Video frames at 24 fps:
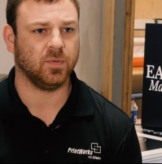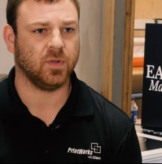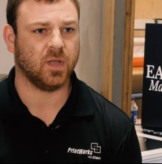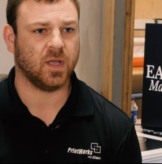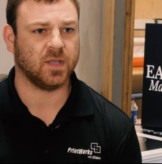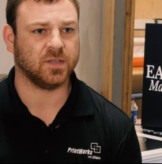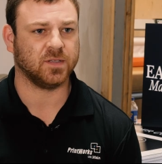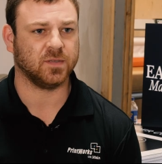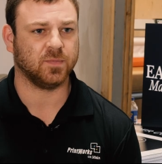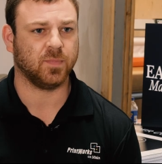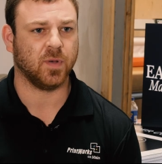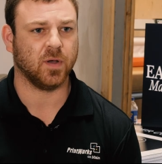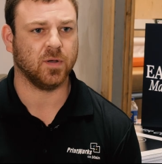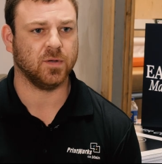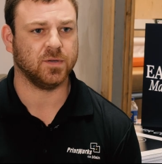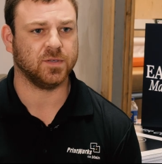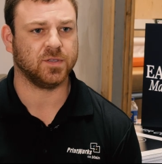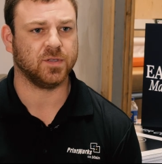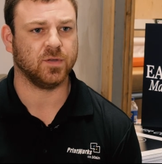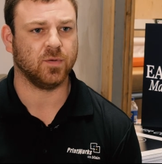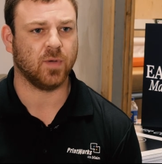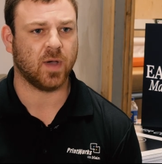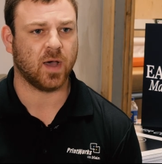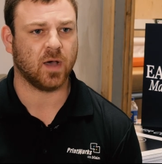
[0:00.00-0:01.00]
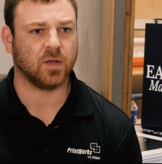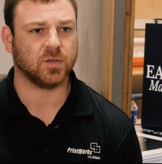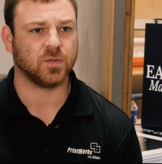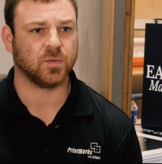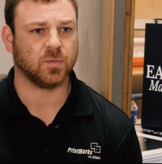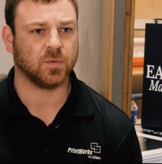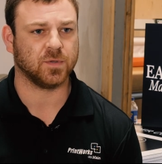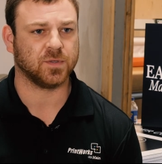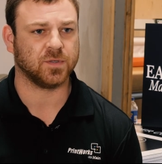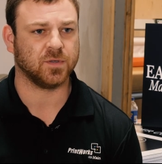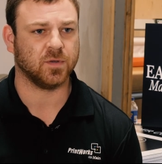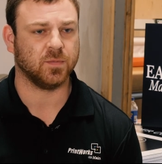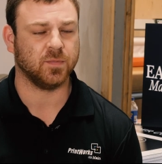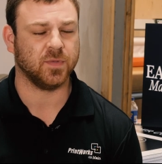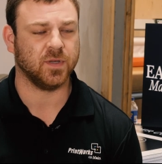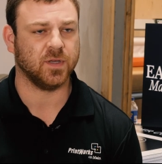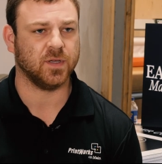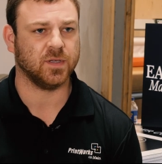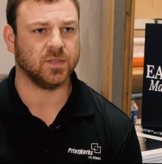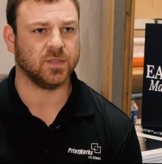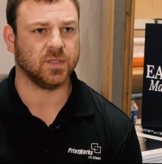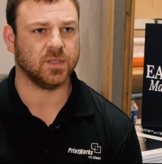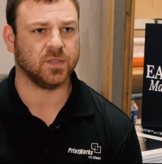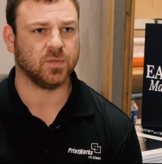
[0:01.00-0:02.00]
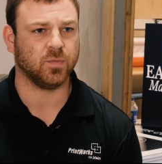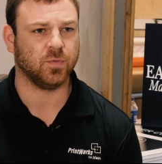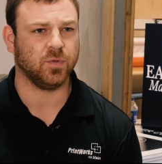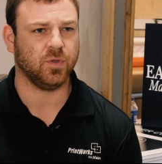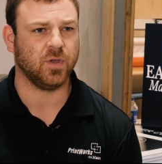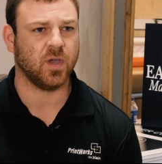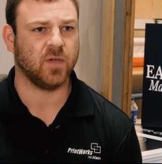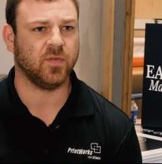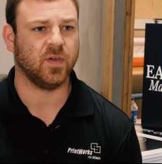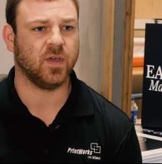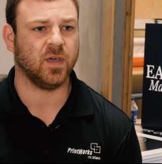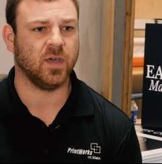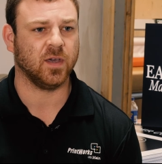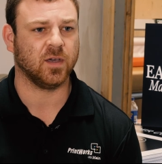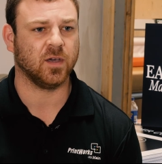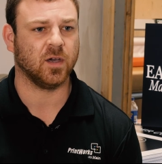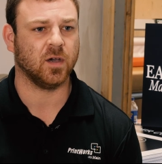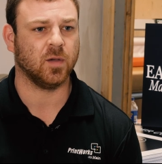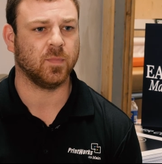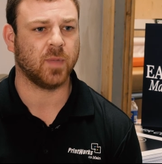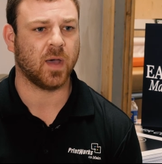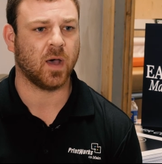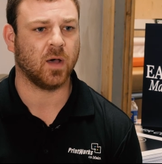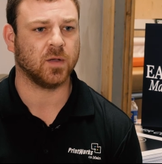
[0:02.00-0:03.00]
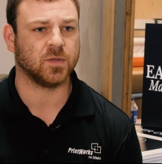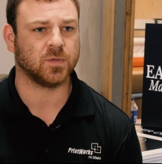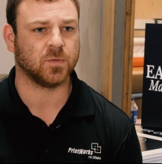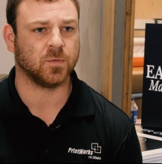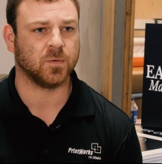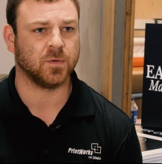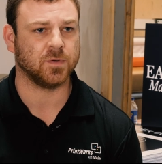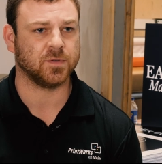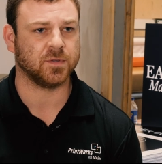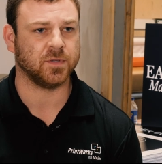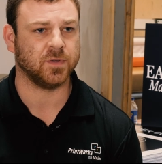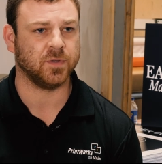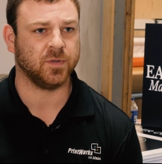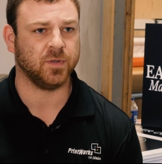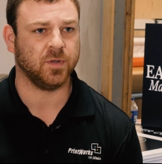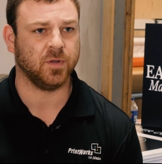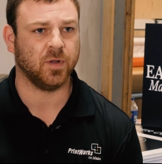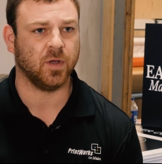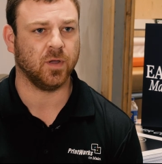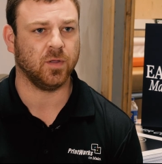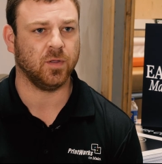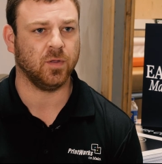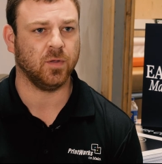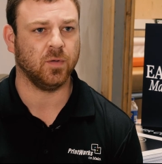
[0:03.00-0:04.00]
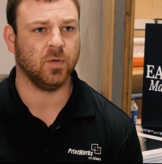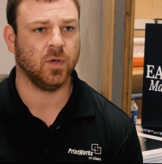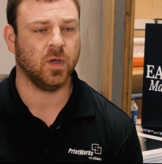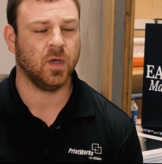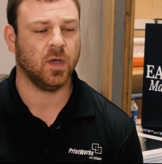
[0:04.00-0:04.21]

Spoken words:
as opposed to outsourcing them is when you have a hiccup outsourcing, you